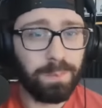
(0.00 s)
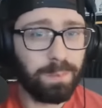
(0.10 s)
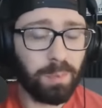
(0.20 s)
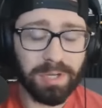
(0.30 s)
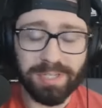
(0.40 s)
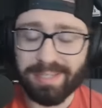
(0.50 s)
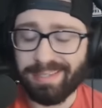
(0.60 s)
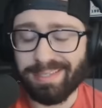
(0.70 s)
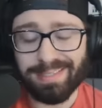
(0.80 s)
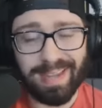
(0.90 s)
But
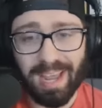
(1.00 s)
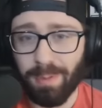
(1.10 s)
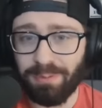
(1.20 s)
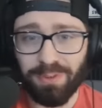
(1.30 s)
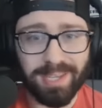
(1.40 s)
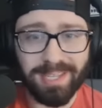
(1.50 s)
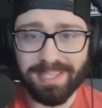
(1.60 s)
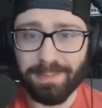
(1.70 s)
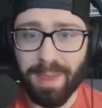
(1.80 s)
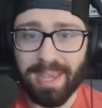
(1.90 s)
damn if he
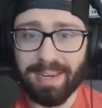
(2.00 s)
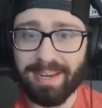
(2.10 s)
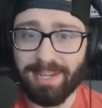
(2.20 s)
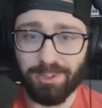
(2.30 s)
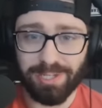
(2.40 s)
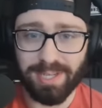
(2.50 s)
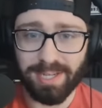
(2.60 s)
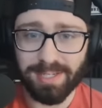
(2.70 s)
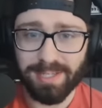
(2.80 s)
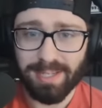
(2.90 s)
isn't making it
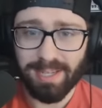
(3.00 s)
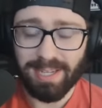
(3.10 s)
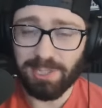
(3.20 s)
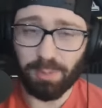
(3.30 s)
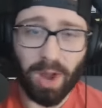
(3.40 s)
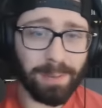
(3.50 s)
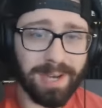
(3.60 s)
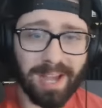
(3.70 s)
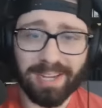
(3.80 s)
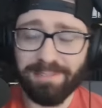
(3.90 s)
interesting. He's probably
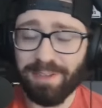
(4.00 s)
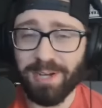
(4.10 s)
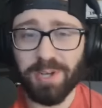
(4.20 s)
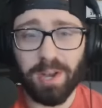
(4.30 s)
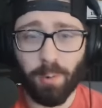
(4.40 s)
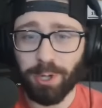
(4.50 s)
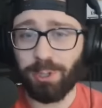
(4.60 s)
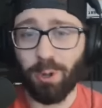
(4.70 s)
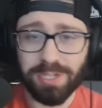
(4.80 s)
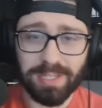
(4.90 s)
not going to finish anywhere
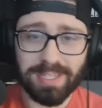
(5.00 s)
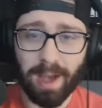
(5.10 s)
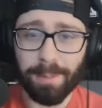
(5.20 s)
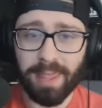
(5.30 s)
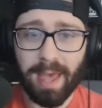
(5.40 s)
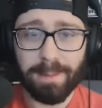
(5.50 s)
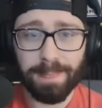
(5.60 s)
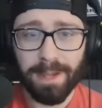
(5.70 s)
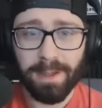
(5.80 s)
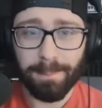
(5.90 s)
close to the top of that,
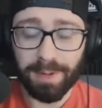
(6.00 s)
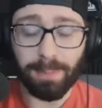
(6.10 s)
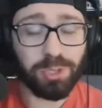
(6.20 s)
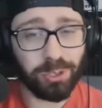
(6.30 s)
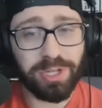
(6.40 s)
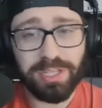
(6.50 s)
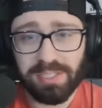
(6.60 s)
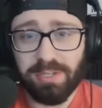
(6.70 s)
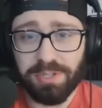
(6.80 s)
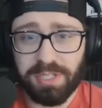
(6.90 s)
but I'm sure he
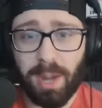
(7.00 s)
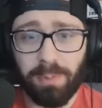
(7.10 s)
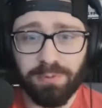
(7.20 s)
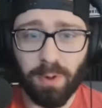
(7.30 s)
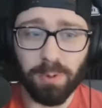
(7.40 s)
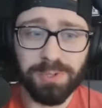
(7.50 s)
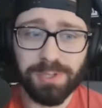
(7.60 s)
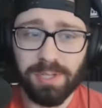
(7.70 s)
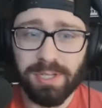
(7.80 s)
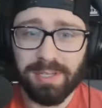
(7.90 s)
steals a couple
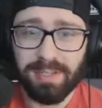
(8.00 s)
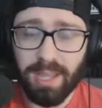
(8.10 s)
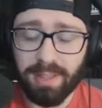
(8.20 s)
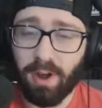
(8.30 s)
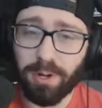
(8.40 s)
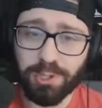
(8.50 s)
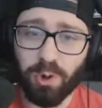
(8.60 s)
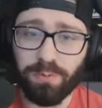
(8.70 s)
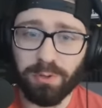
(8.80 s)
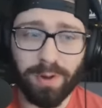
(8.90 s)
votes in the Hart
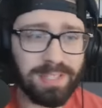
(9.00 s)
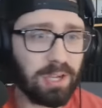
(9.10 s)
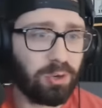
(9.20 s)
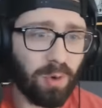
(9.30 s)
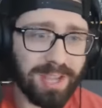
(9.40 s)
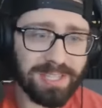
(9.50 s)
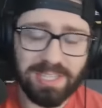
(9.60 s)
Trophy race. A crazy